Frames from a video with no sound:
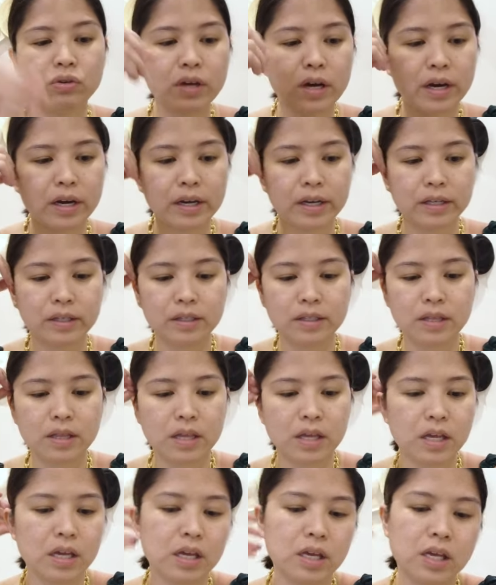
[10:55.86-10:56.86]
guys
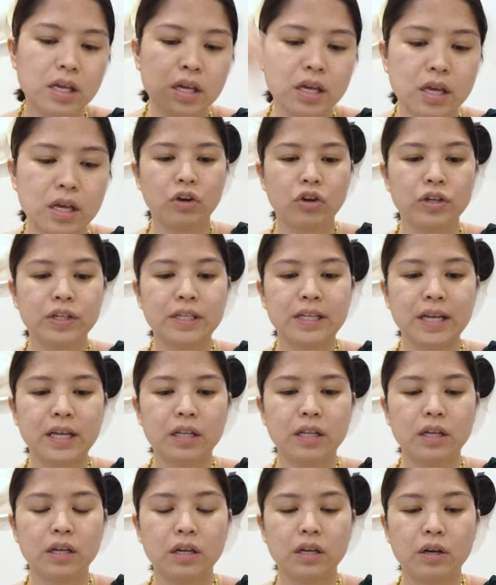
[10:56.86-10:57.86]
the
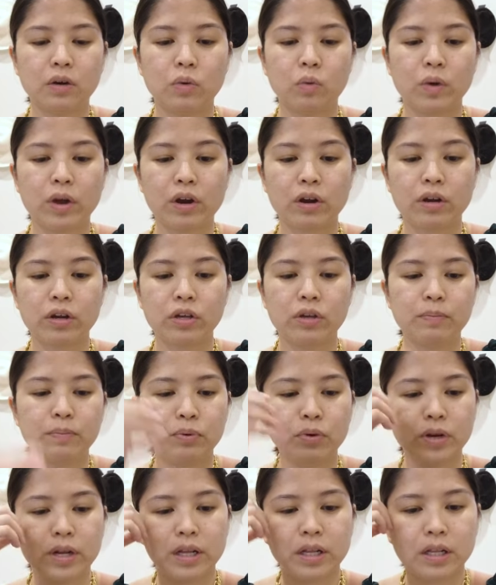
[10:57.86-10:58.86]
where you
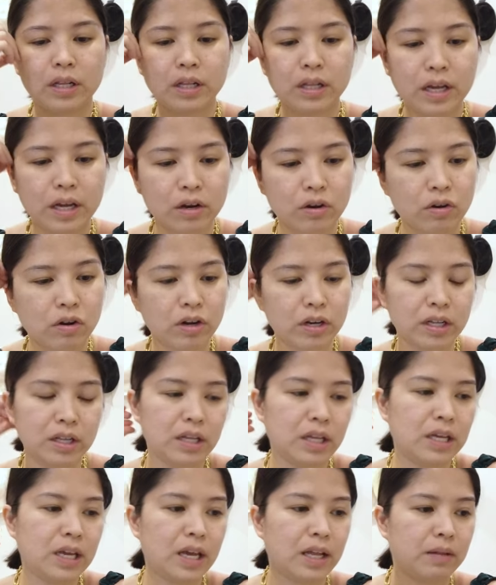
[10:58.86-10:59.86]
put it later on in
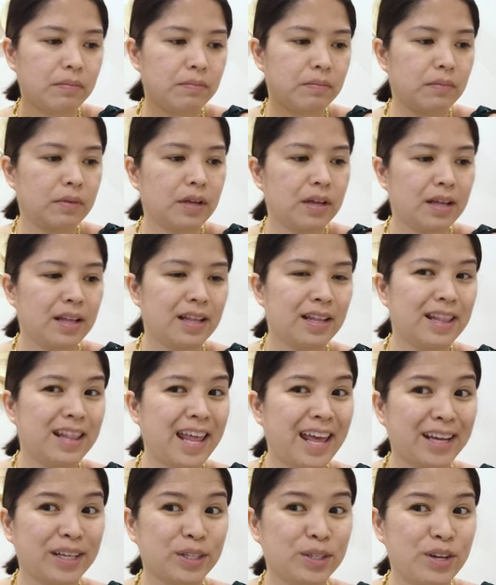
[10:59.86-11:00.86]
the end.
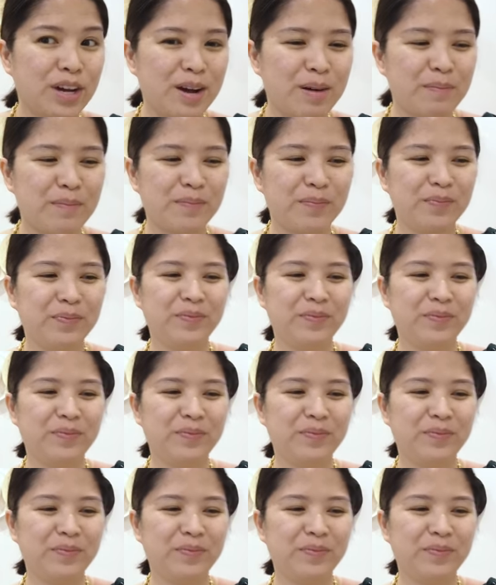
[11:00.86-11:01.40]
Next up,